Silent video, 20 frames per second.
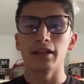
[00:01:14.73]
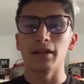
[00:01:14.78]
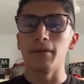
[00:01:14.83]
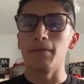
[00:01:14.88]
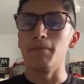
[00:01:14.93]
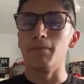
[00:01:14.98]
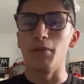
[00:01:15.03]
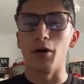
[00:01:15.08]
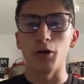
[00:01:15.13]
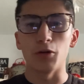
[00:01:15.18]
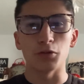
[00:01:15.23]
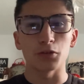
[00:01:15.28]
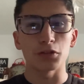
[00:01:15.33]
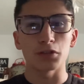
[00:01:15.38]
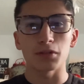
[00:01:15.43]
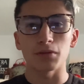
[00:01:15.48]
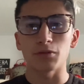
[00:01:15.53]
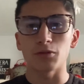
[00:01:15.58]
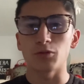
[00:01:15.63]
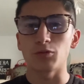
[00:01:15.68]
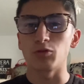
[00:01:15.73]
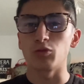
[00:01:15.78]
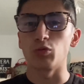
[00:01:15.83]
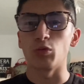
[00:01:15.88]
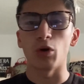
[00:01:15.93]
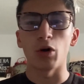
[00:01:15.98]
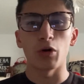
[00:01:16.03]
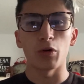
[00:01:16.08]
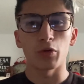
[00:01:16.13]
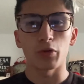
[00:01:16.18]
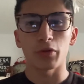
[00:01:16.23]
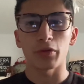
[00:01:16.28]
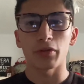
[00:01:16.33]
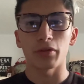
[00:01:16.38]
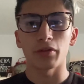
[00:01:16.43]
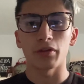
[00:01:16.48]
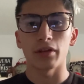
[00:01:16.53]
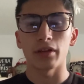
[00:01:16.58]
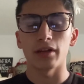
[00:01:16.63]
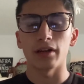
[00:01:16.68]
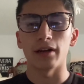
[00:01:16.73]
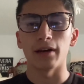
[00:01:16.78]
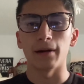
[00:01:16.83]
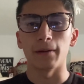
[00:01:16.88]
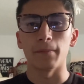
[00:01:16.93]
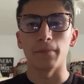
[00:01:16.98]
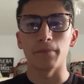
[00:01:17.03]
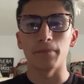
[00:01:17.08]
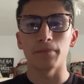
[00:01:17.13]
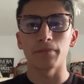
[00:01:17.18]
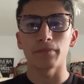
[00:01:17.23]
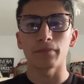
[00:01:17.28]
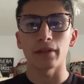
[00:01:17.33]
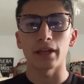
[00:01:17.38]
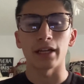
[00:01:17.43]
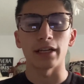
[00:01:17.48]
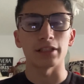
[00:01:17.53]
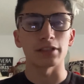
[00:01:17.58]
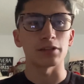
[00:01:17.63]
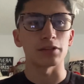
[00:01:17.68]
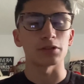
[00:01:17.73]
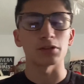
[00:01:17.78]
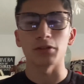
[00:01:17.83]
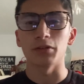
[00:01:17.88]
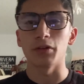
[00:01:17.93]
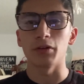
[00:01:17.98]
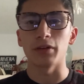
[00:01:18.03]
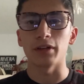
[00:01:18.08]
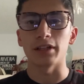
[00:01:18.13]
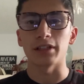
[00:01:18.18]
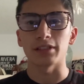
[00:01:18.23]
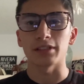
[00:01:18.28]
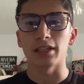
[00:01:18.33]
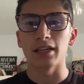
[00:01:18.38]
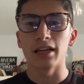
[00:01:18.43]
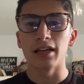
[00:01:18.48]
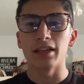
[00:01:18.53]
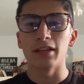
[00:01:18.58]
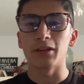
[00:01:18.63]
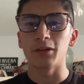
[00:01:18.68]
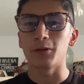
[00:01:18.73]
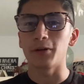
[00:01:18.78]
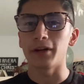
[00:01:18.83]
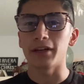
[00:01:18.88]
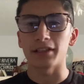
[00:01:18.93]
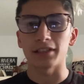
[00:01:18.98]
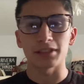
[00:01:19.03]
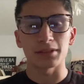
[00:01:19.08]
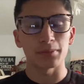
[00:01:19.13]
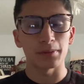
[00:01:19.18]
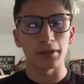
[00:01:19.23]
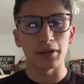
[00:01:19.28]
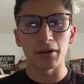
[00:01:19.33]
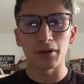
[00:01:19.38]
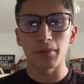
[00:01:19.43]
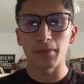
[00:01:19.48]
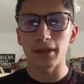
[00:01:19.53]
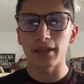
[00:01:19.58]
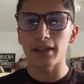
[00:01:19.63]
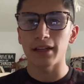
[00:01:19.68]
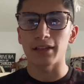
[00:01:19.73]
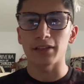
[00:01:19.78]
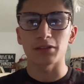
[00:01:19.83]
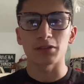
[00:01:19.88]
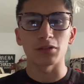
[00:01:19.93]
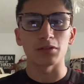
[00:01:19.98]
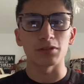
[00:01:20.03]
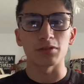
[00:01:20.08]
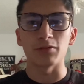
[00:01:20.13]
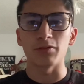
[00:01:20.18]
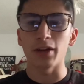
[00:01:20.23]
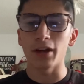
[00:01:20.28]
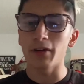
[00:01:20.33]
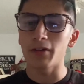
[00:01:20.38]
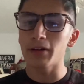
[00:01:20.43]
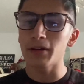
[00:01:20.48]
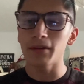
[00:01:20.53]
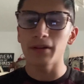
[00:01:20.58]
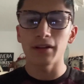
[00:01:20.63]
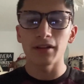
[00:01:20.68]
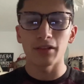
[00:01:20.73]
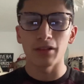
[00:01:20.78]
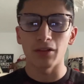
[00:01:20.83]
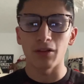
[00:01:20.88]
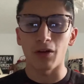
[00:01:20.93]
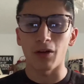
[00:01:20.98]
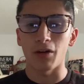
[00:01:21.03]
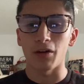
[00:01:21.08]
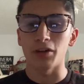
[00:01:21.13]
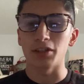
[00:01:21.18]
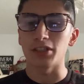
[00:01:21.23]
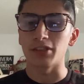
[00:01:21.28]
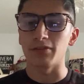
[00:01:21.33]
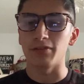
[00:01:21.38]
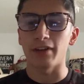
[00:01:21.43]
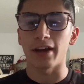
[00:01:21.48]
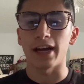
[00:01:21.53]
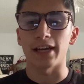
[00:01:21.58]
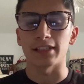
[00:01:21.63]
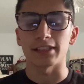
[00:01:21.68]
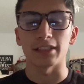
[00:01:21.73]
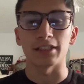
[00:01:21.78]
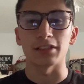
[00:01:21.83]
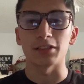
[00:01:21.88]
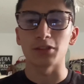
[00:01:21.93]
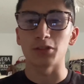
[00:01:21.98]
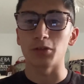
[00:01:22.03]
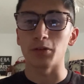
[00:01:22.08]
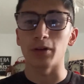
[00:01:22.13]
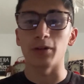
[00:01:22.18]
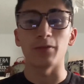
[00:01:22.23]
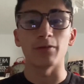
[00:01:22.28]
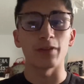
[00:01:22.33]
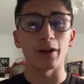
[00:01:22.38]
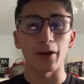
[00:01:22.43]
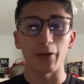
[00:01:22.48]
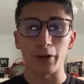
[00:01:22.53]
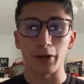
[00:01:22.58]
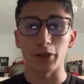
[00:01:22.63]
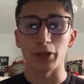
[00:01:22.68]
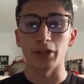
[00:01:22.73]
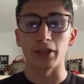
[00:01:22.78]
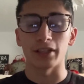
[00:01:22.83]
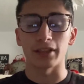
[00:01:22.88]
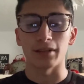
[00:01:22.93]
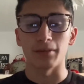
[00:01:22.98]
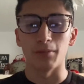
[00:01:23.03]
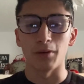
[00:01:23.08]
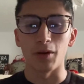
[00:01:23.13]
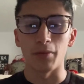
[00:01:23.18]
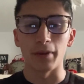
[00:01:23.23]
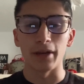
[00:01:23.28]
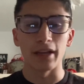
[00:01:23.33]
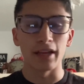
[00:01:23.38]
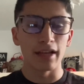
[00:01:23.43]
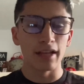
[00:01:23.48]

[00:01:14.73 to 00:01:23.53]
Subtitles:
most growth, and it's also known as the Great Experiment, and so it's very large and vast, and it's doing very good at the moment